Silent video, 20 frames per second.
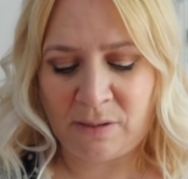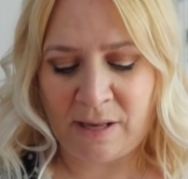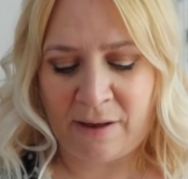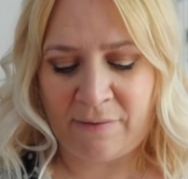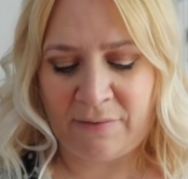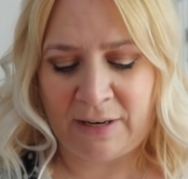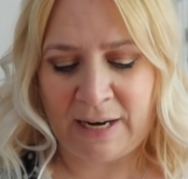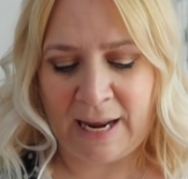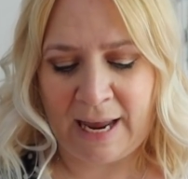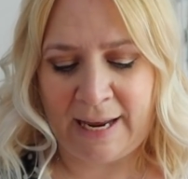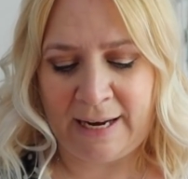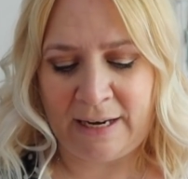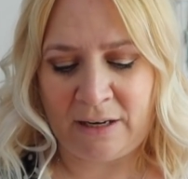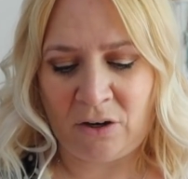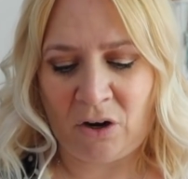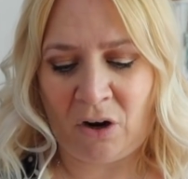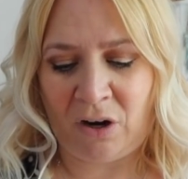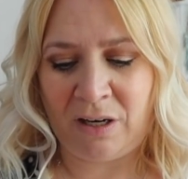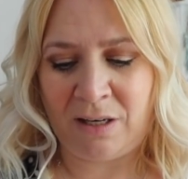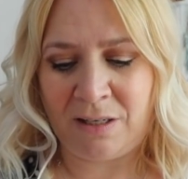7, 8,
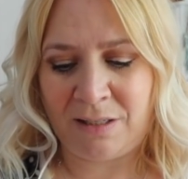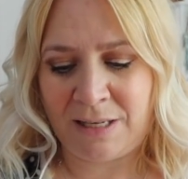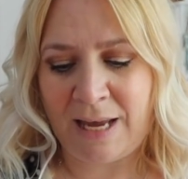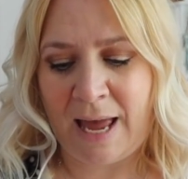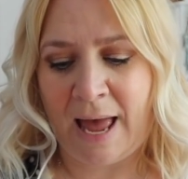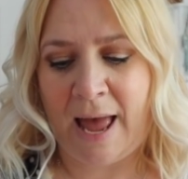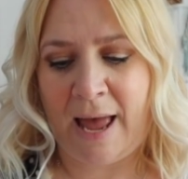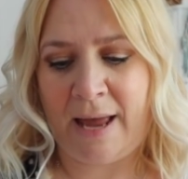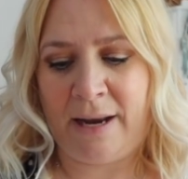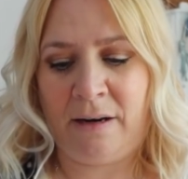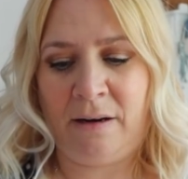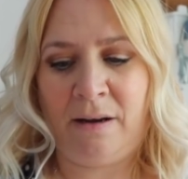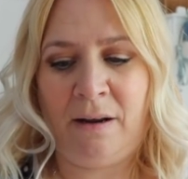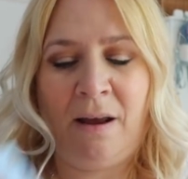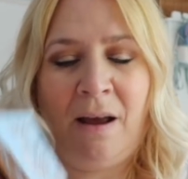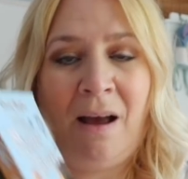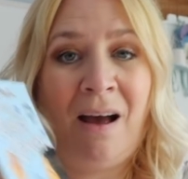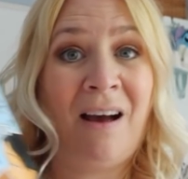9 and 10